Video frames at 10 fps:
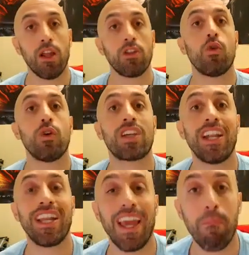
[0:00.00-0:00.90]
So it's
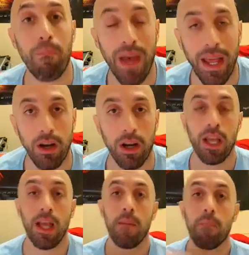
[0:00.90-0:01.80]
going to get better,
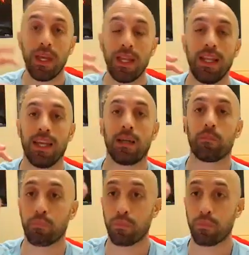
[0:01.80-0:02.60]
meaning